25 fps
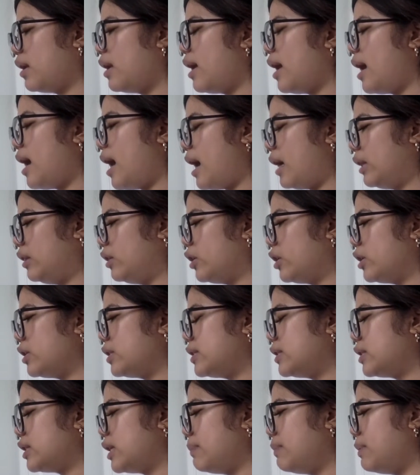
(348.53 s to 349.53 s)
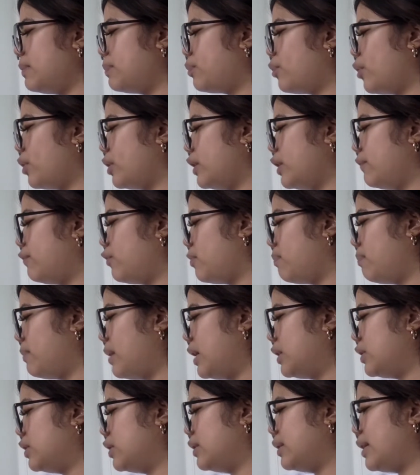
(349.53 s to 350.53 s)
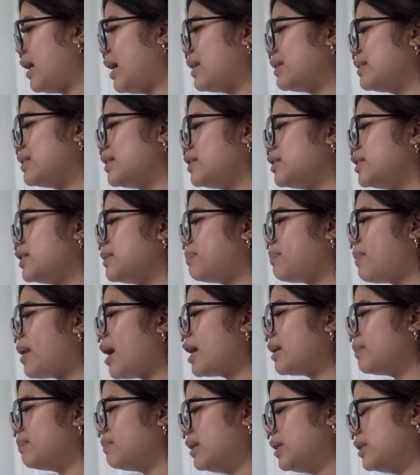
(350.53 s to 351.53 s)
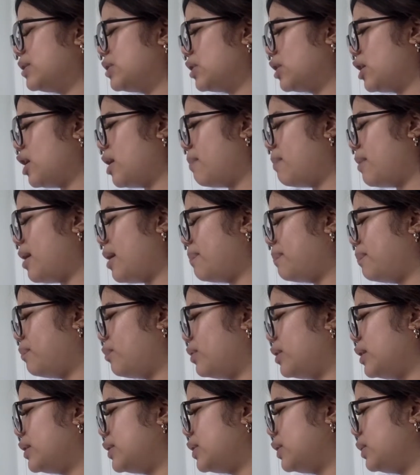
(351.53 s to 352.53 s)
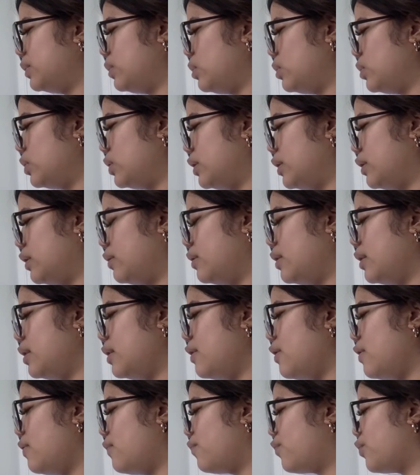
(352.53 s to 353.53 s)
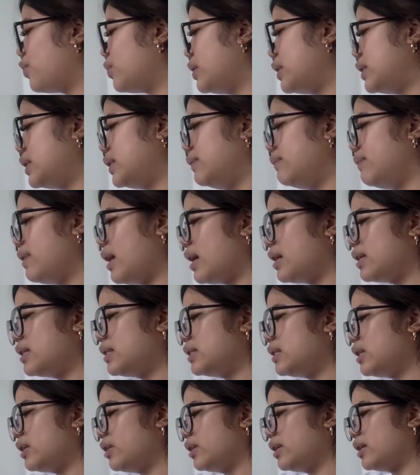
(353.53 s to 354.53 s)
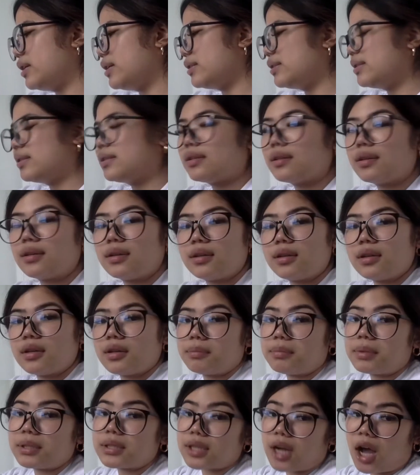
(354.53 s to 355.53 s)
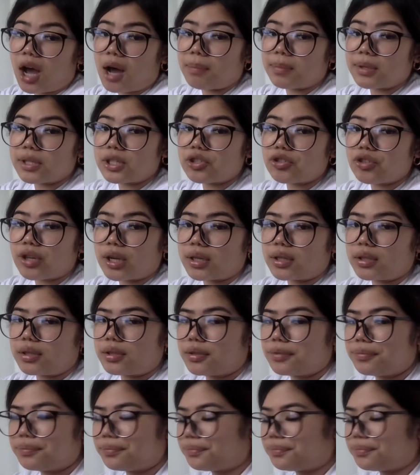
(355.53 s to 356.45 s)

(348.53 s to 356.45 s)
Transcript: I learned some important information that has inspired me to come up with a solution for this very serious but common struggle."